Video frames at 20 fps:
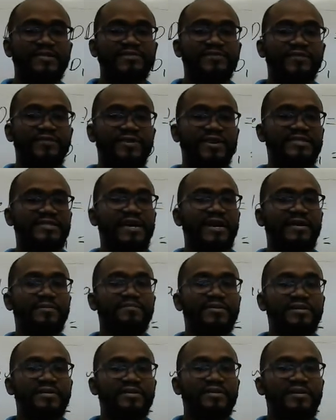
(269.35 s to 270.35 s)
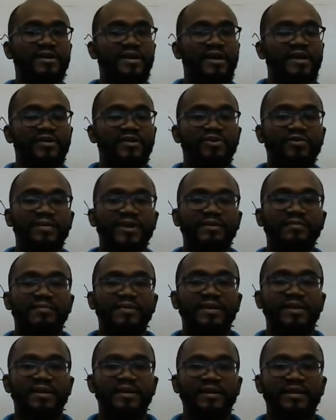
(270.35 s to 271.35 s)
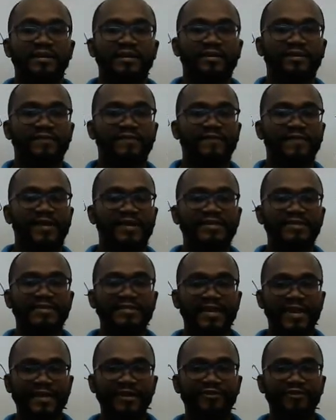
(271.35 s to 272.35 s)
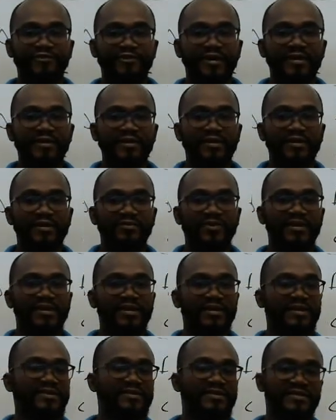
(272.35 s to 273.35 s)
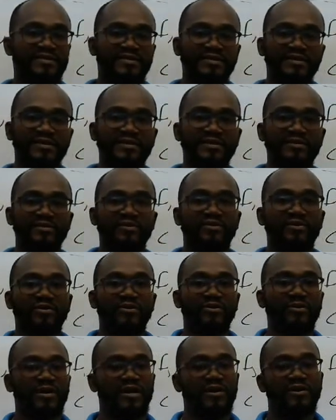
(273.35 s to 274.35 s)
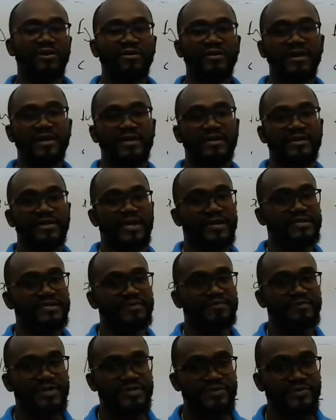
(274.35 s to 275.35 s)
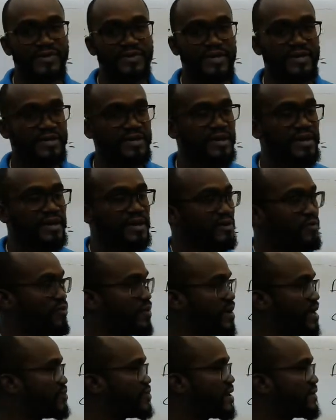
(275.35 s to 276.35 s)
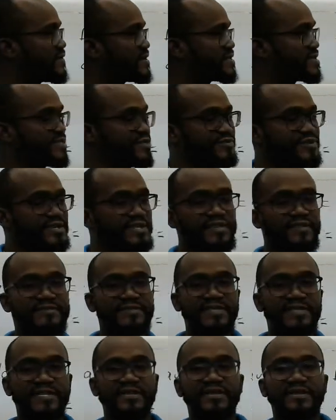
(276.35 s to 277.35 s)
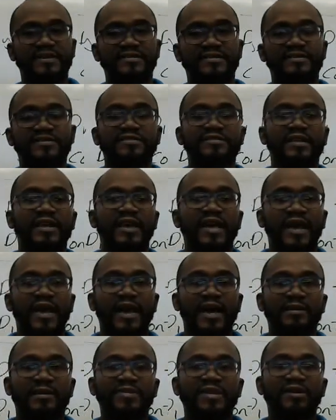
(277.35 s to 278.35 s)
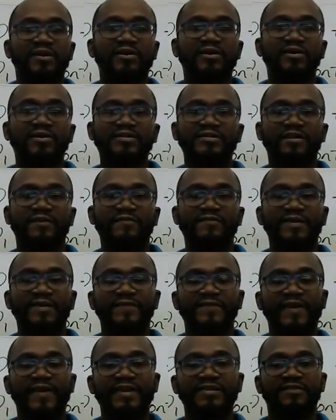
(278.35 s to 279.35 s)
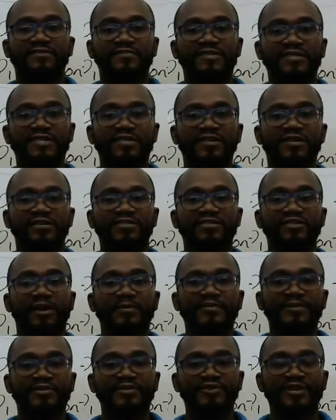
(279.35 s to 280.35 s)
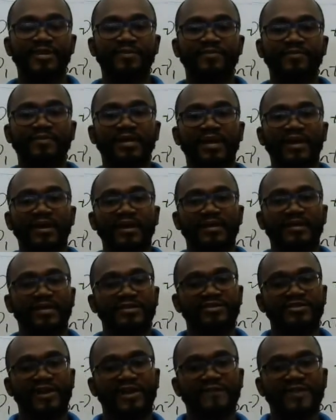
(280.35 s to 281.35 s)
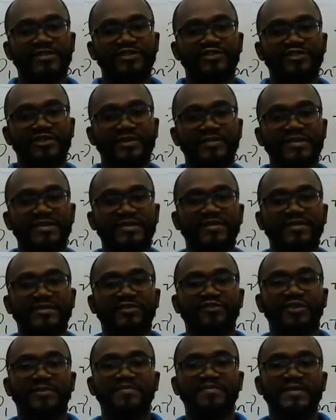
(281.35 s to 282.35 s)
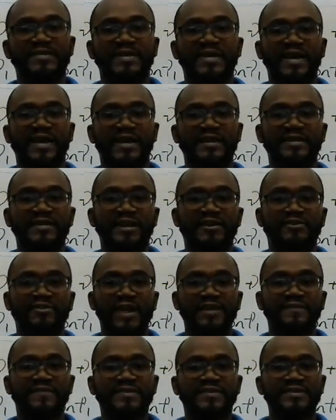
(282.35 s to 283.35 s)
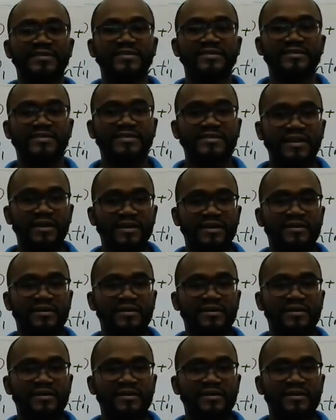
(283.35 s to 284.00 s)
For example, you may be in a fairly tight grid within a city or along an expressway where you have a series of signals, and because of the effects of signals upstream, the traffic stream is interrupted and the arrivals